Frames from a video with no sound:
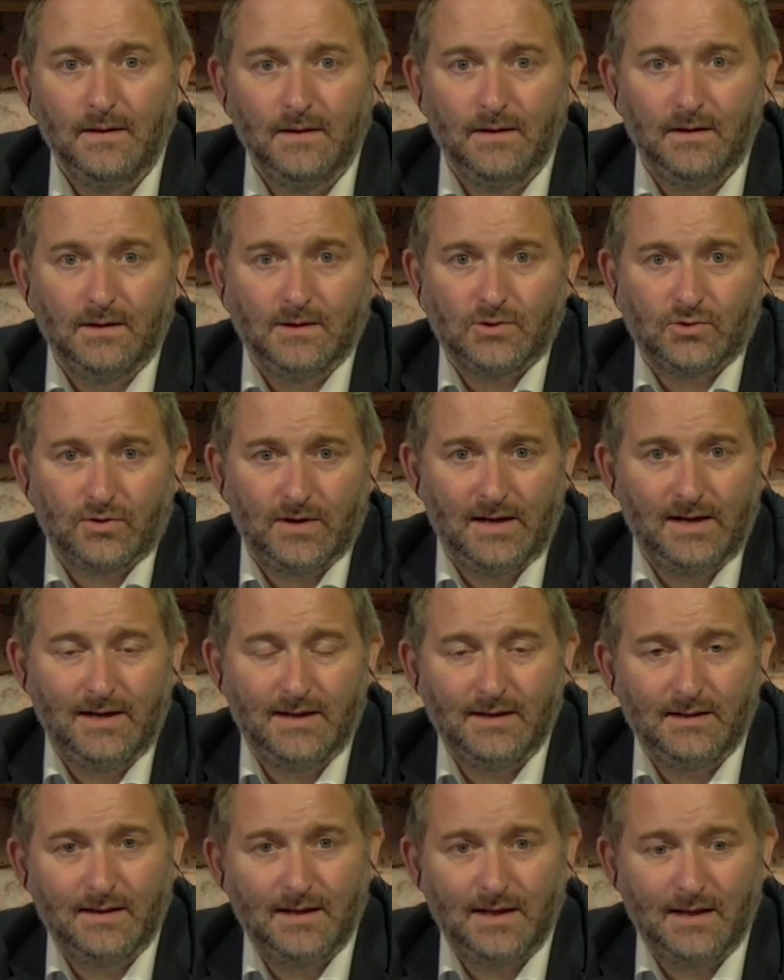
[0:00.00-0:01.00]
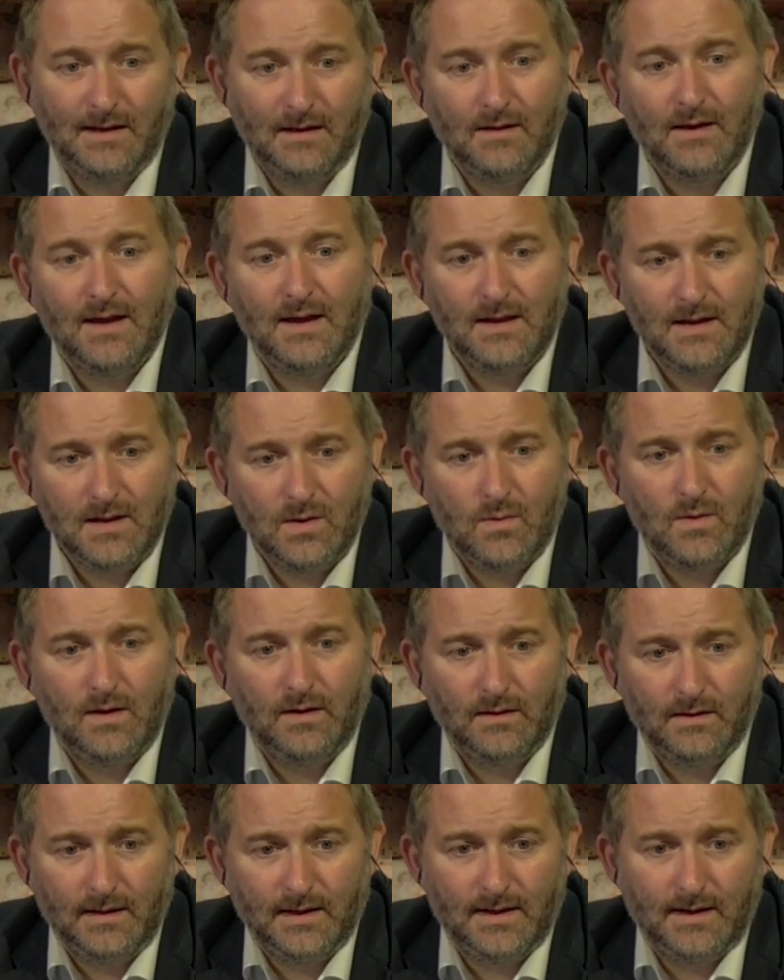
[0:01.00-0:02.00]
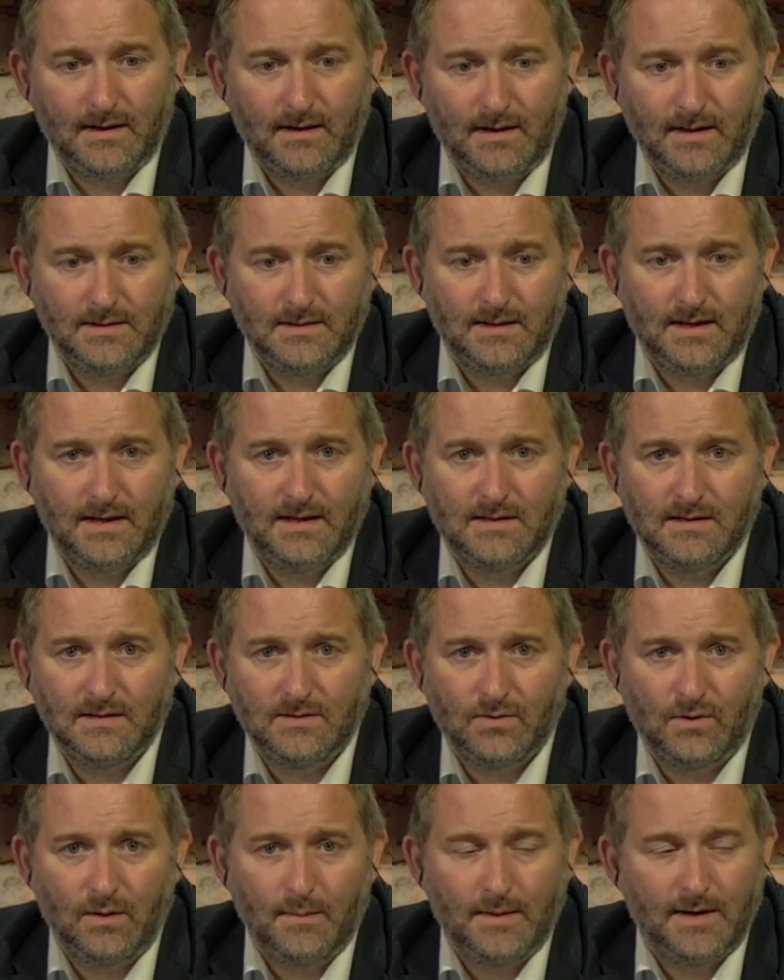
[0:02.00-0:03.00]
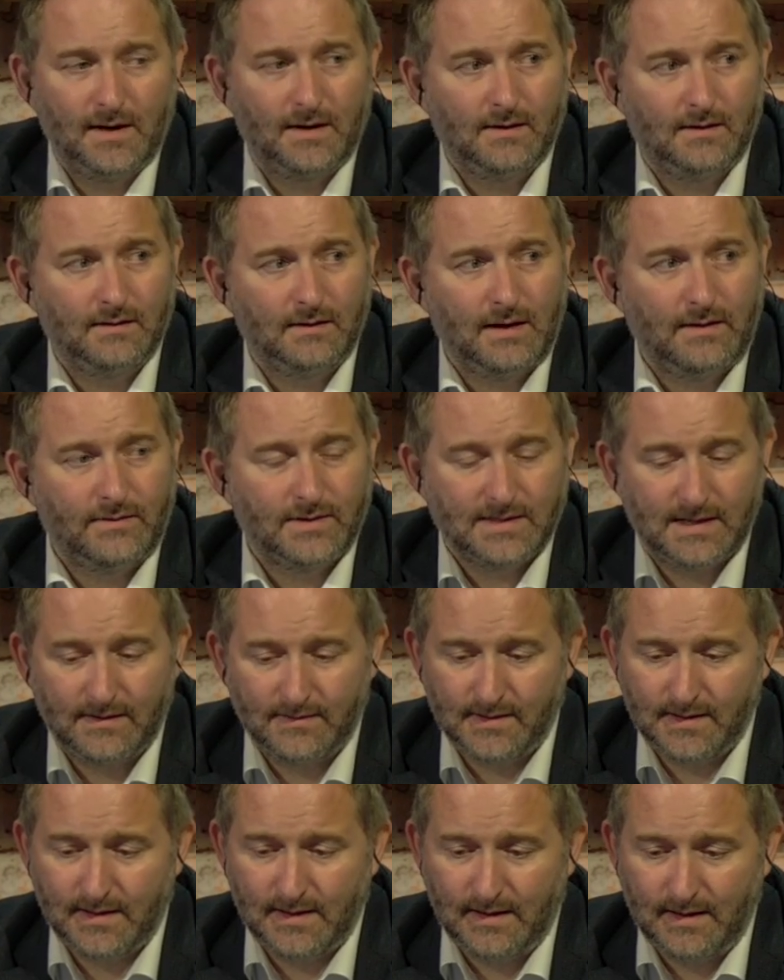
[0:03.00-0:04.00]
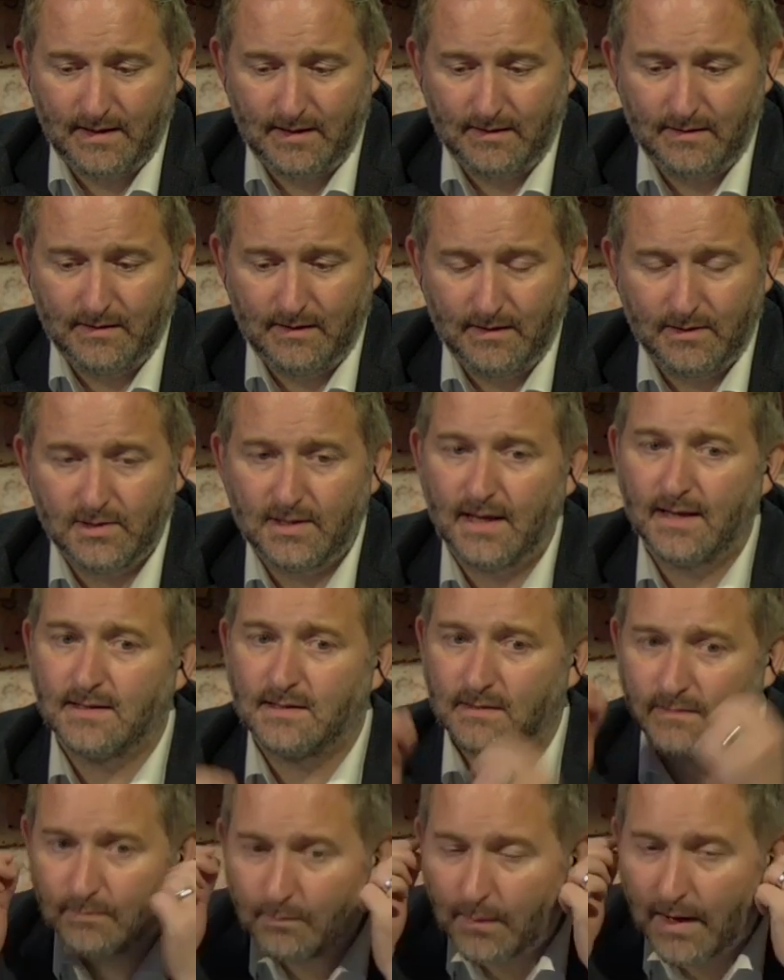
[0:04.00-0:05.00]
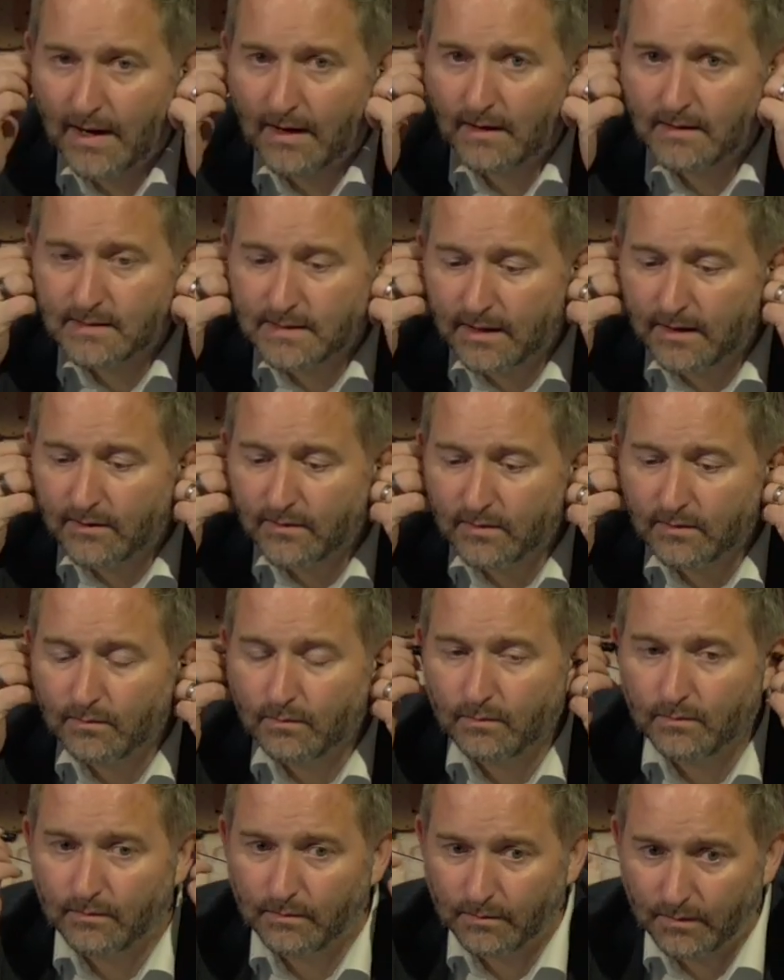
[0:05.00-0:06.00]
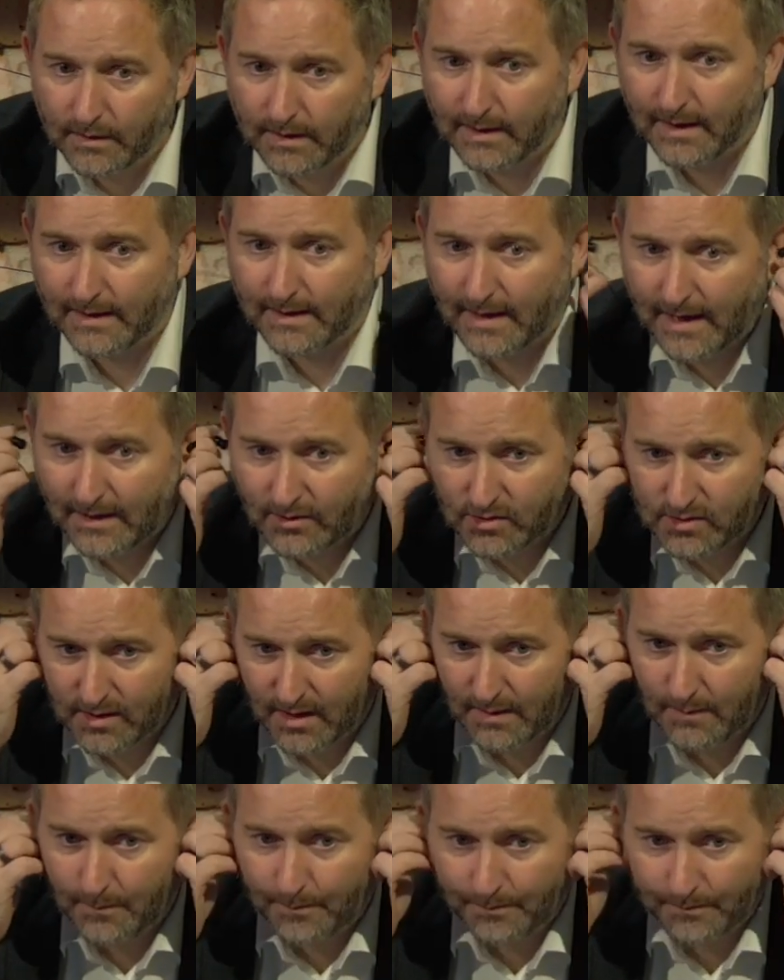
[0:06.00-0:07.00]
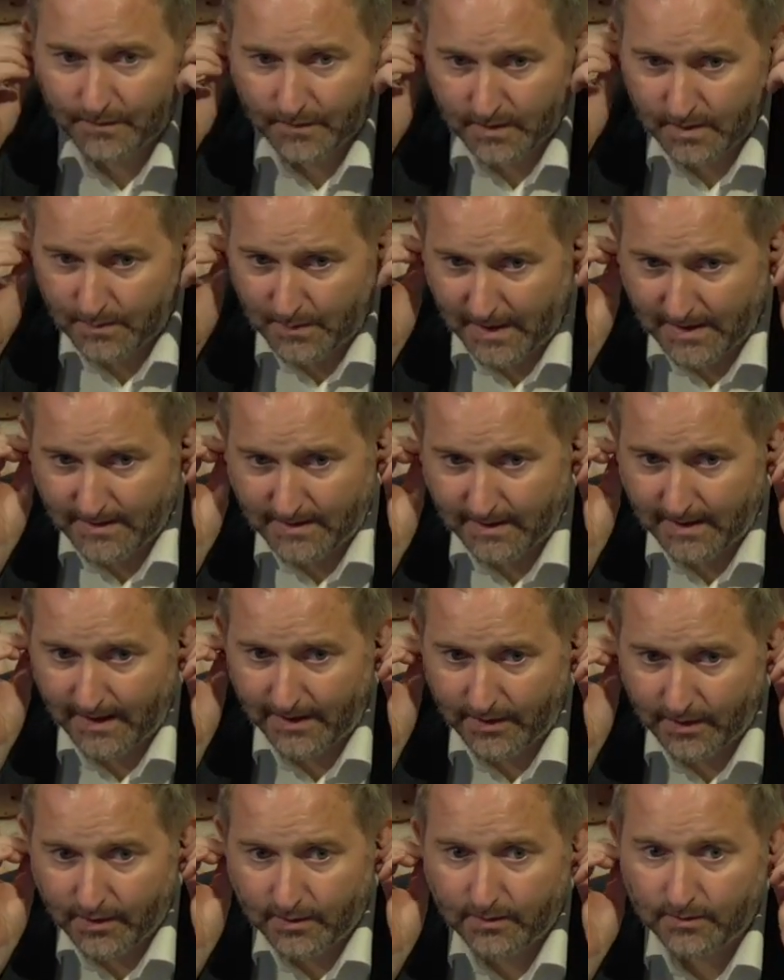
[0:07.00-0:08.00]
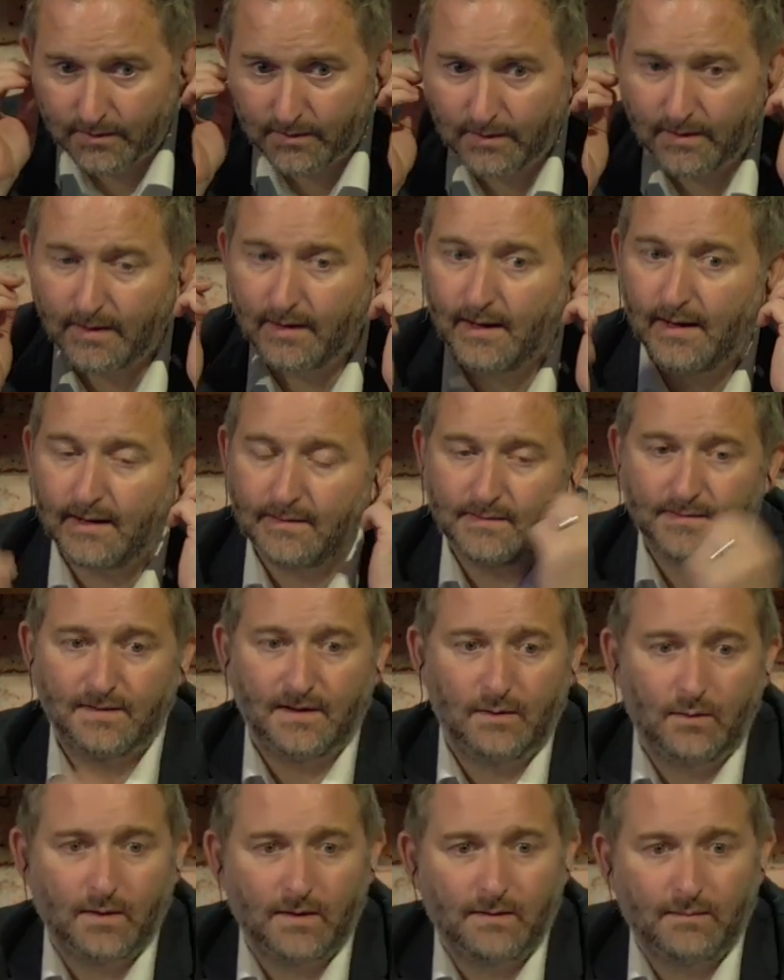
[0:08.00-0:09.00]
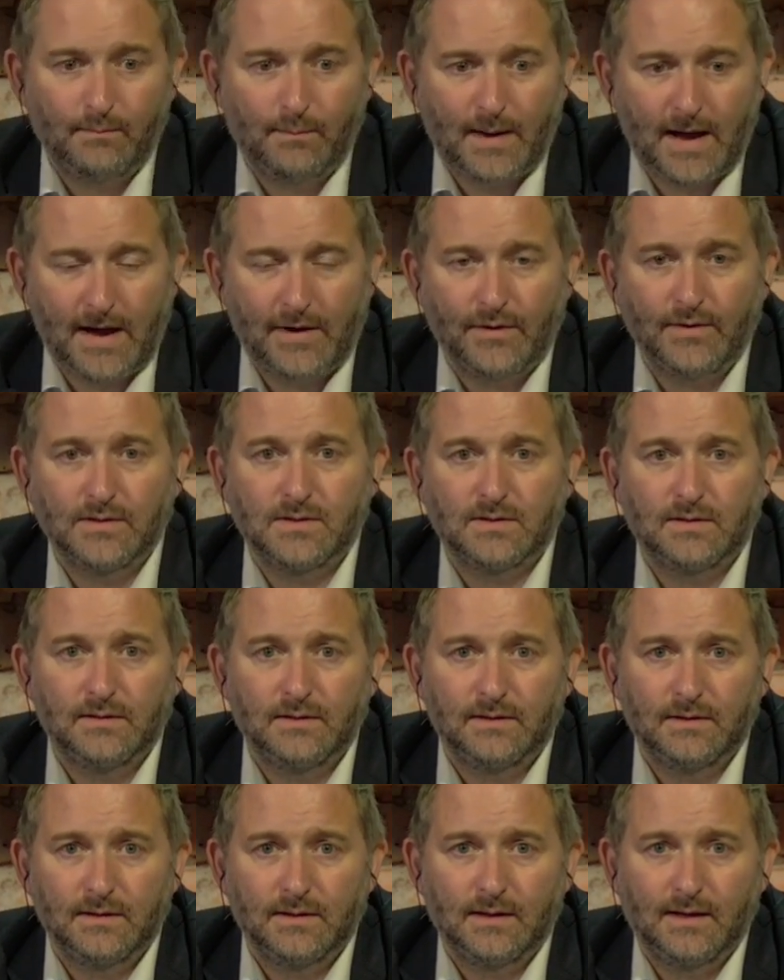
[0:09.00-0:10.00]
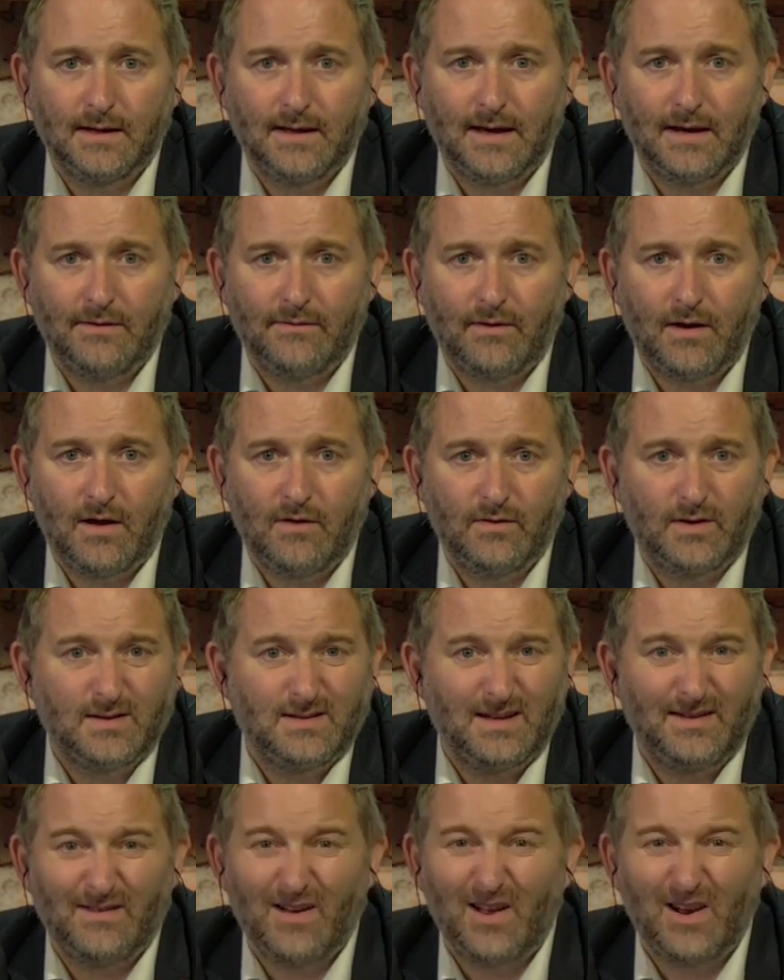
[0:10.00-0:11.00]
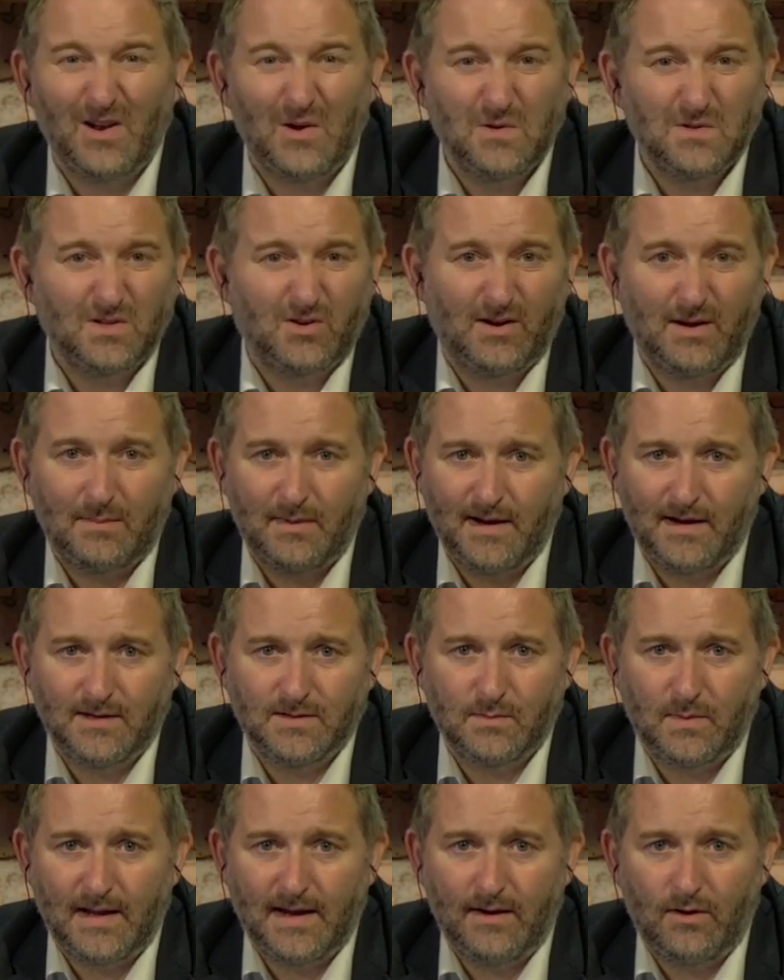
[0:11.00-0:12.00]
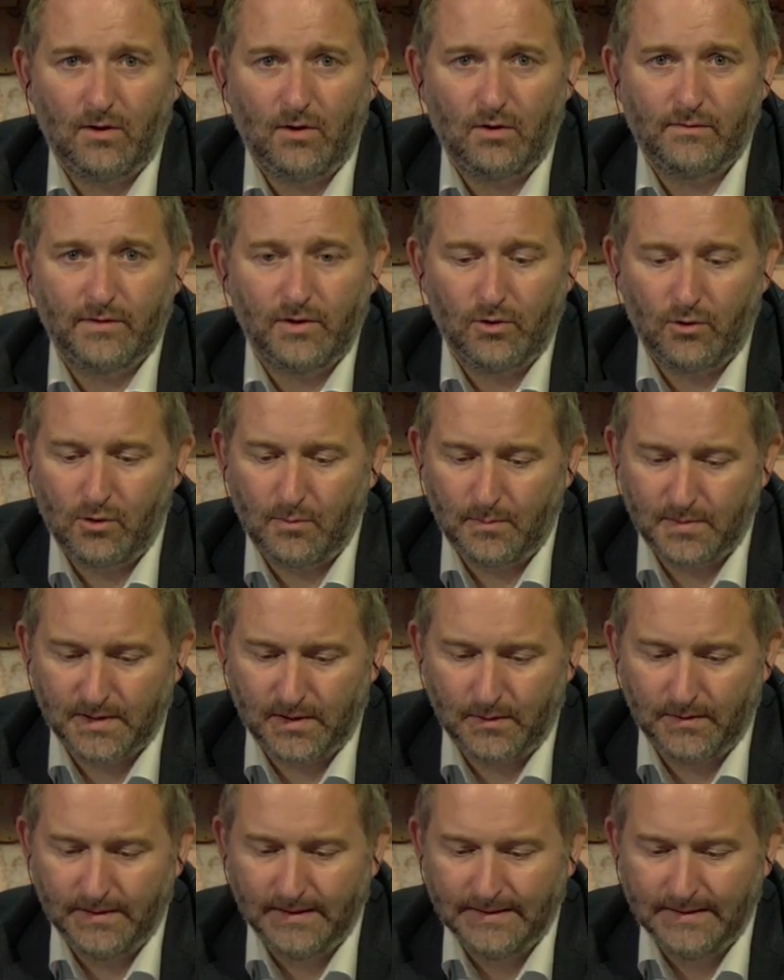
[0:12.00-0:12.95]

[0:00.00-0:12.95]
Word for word: Australia and thinking, okay, you know what, like let's just get into this tournament here and give ourselves a, a, a chance and back ourselves and get that extra time spent together and see what patterns can evolve because they've got loads of great players playing all over Europe. So